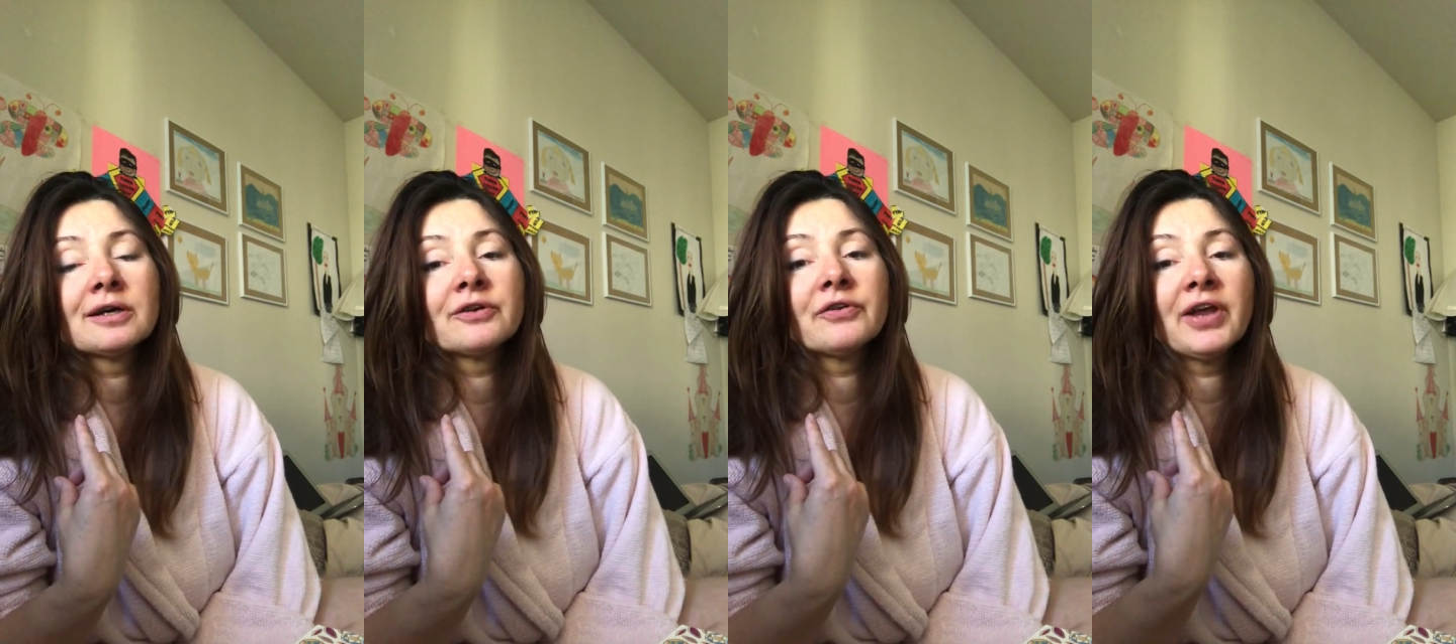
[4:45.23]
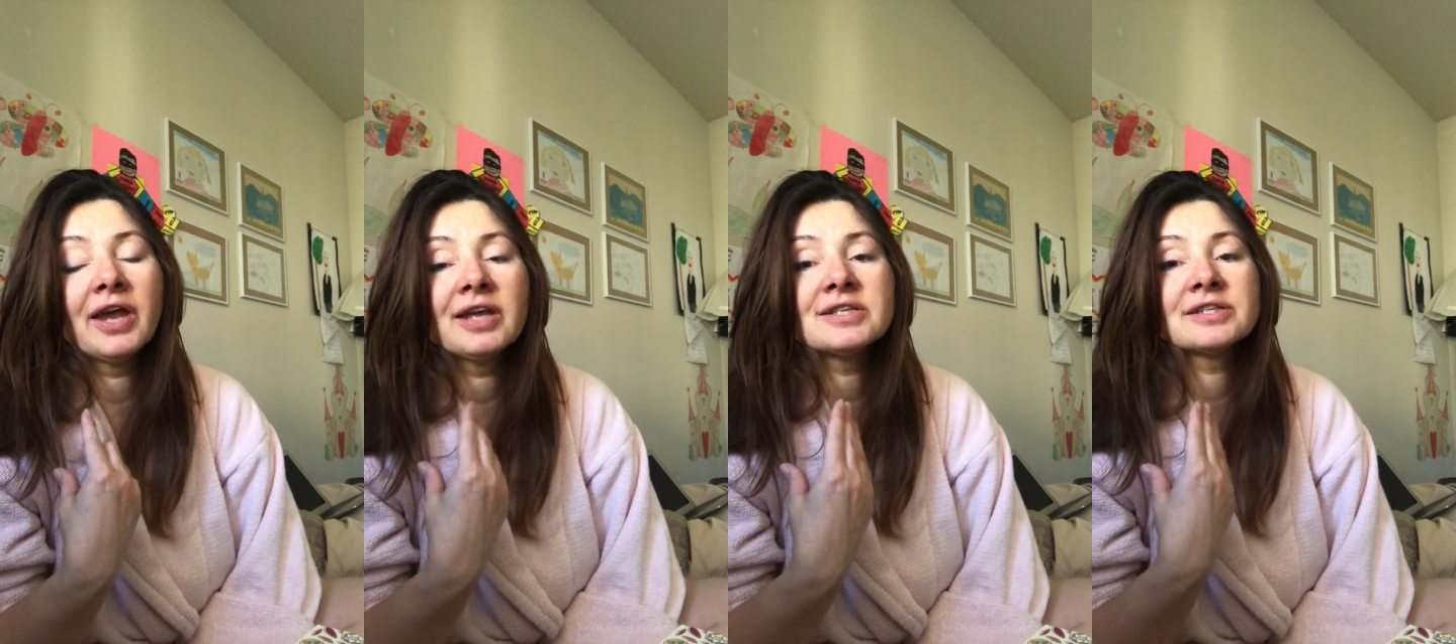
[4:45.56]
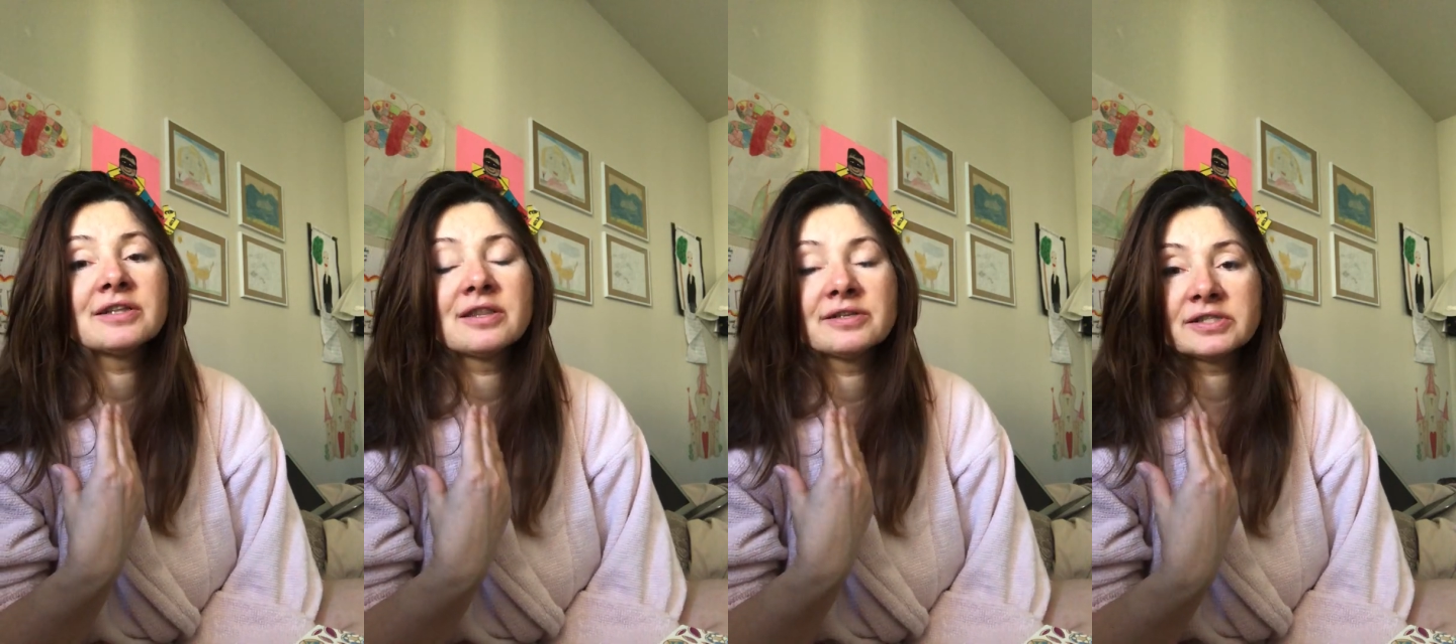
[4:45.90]

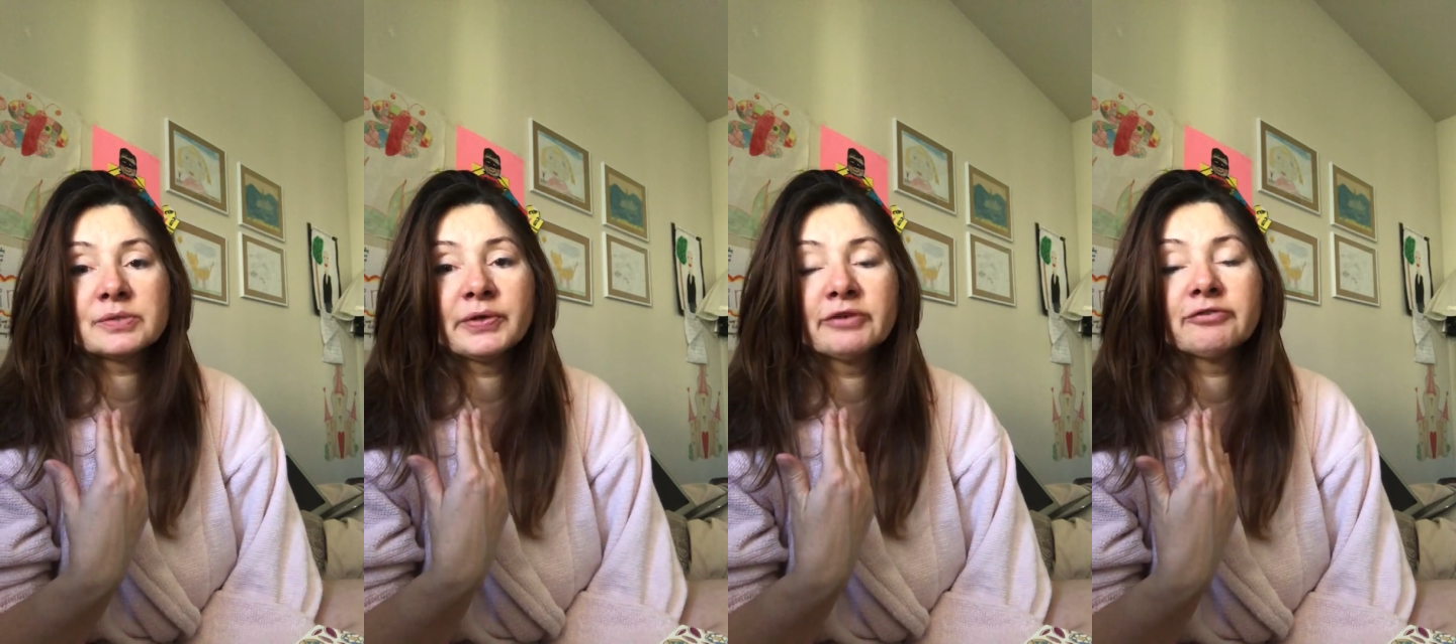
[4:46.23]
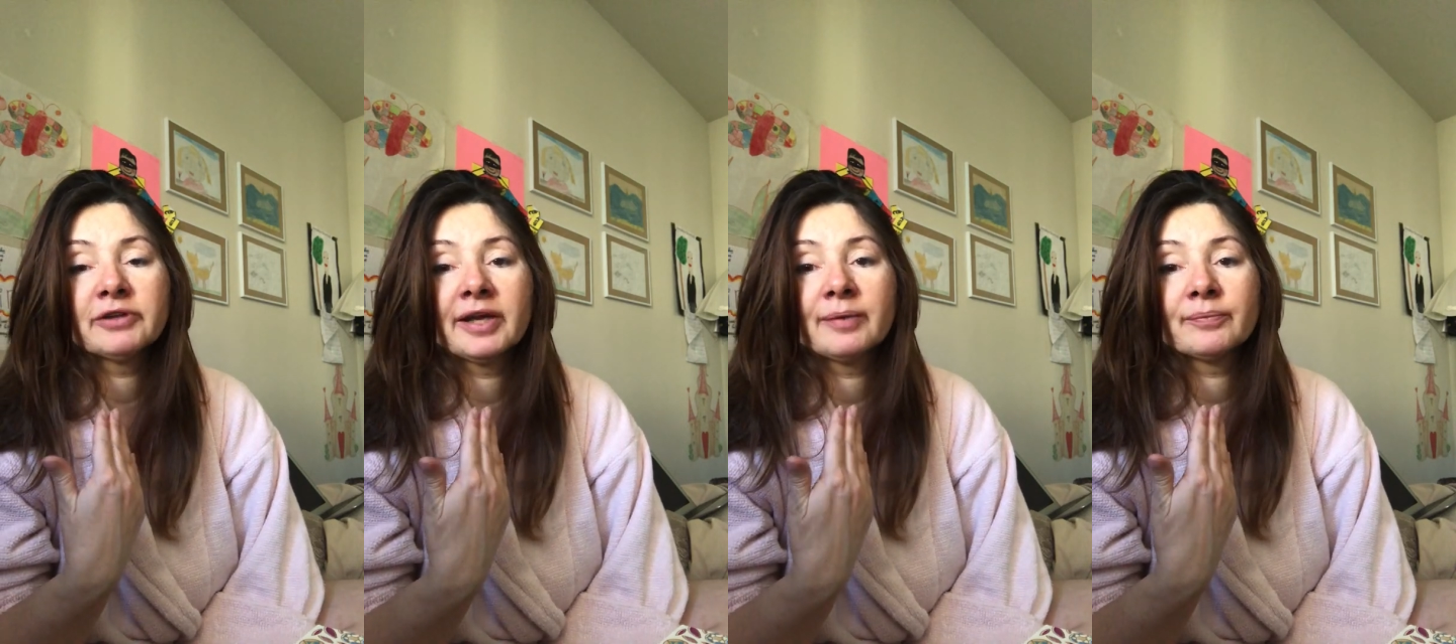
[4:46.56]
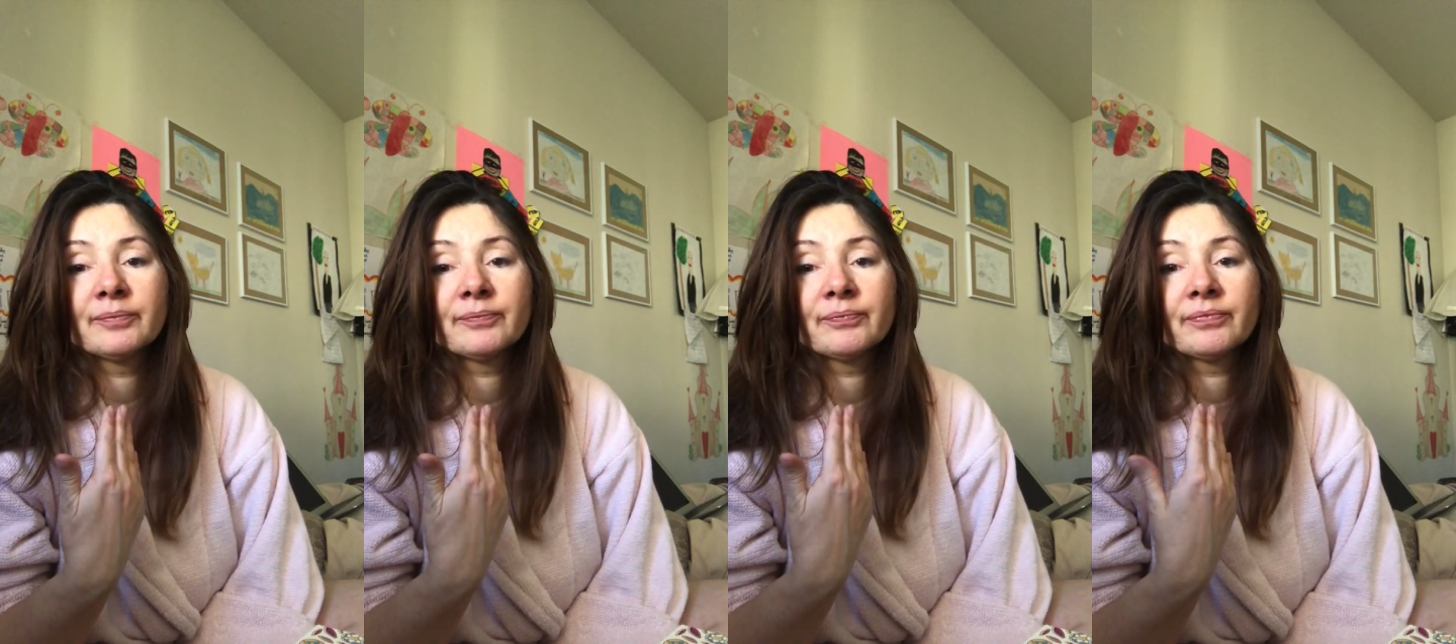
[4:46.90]
created this twin
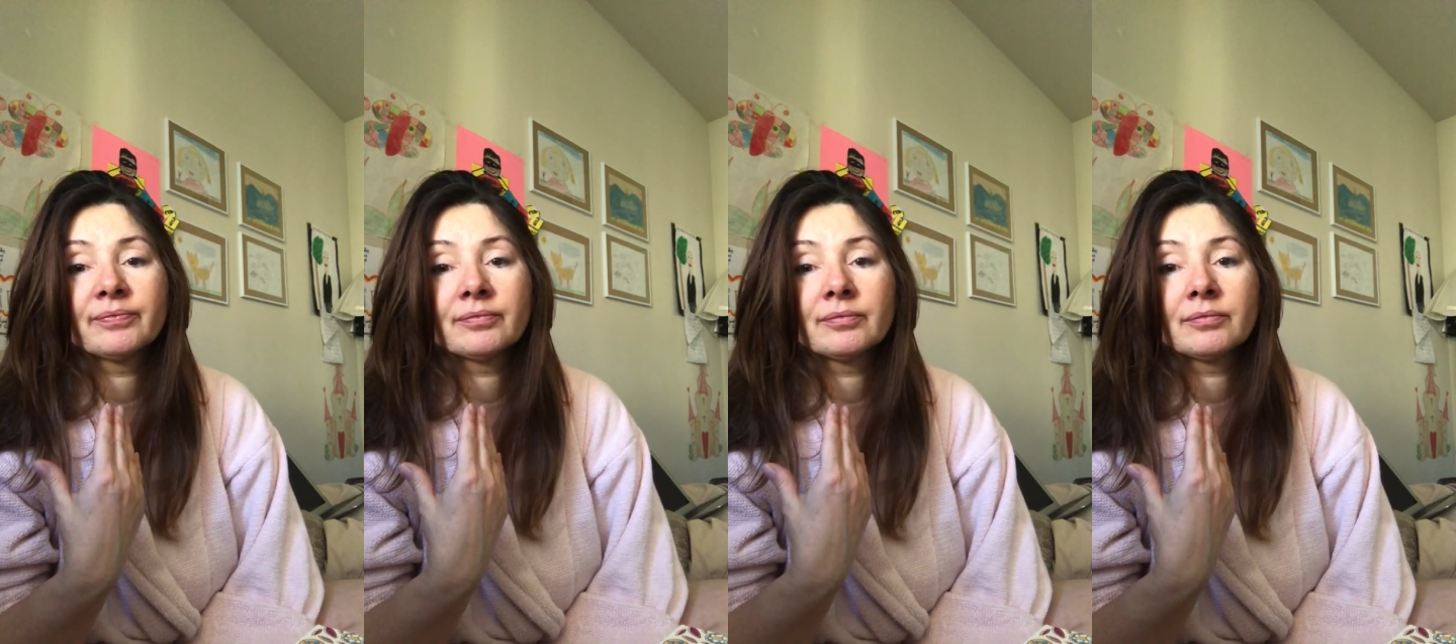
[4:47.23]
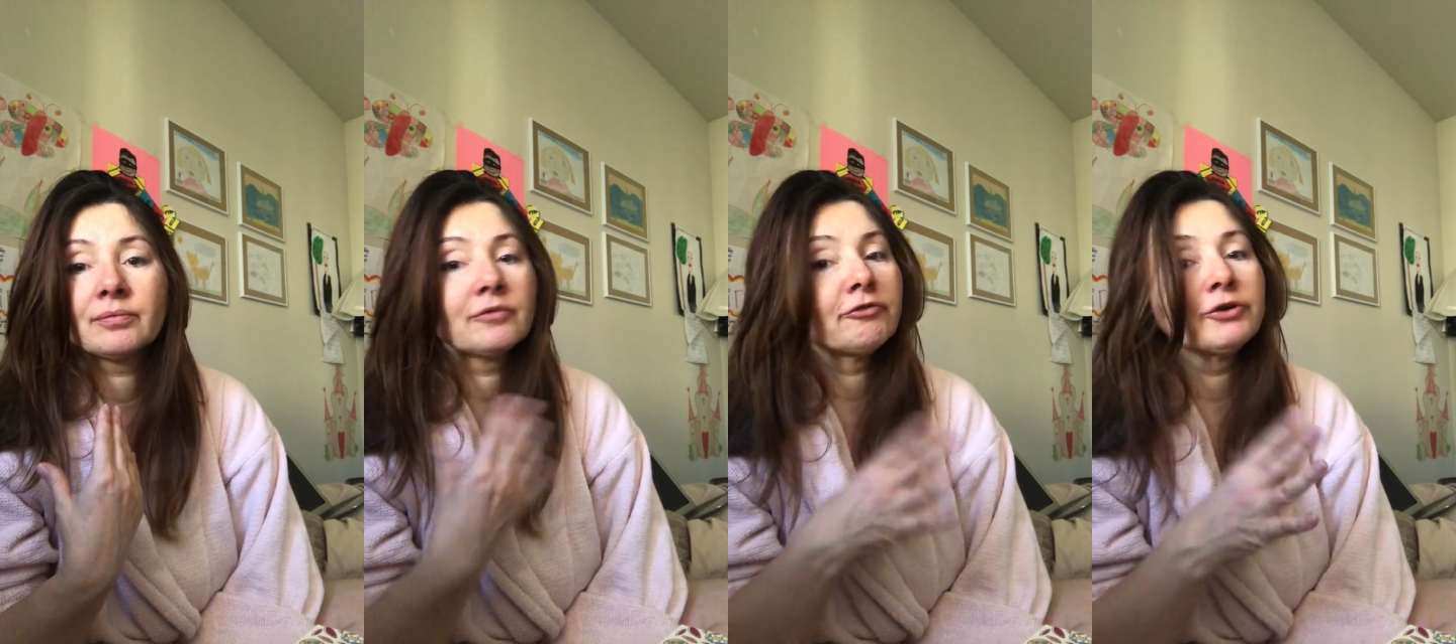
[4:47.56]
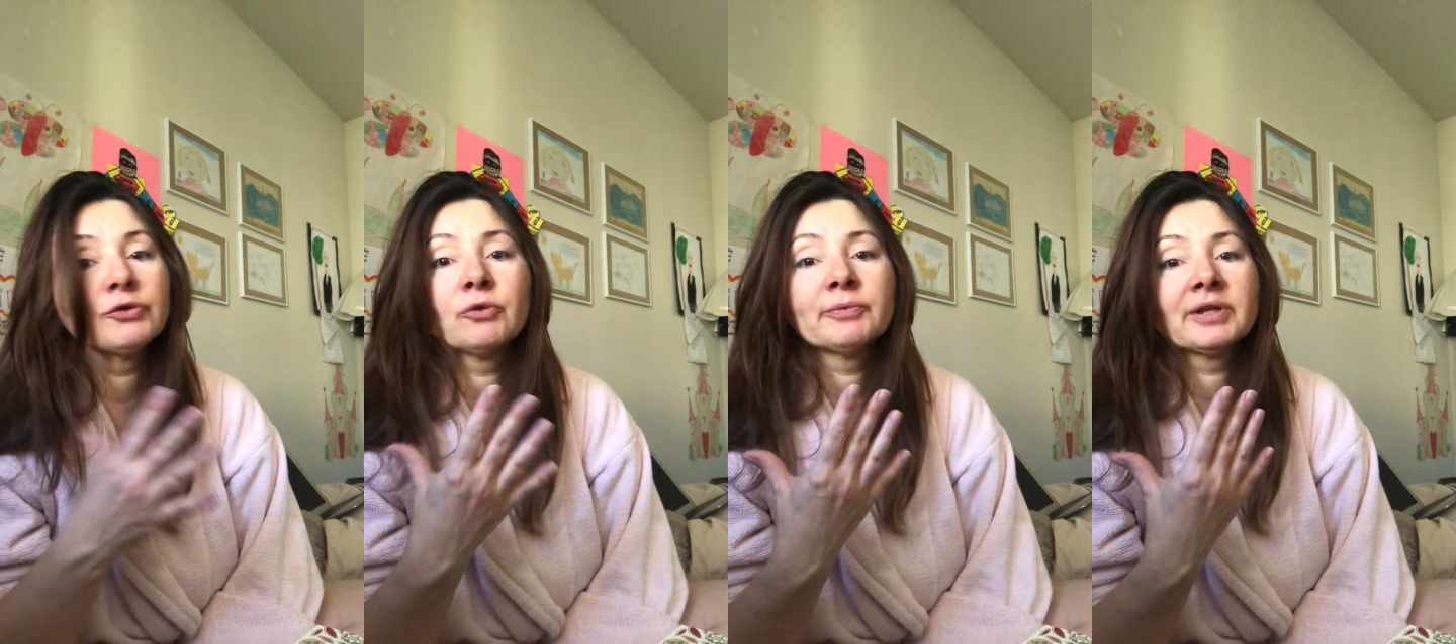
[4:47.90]
flame
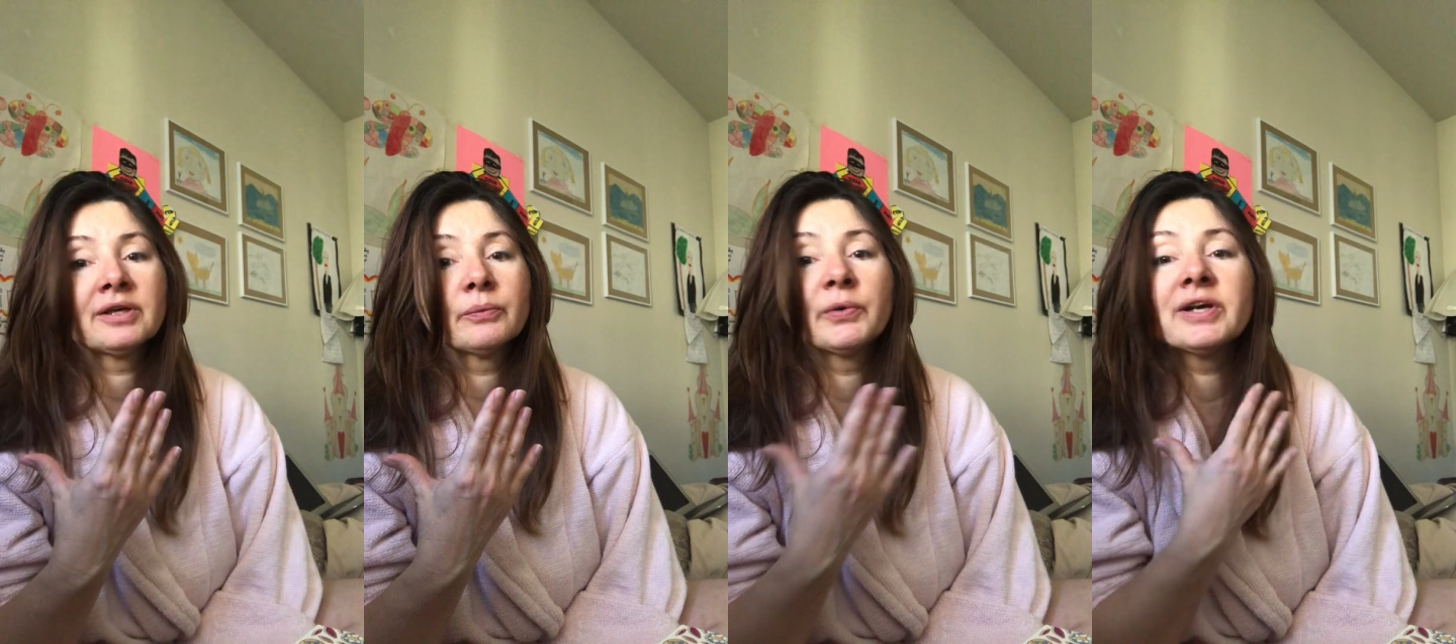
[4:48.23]
phenomena?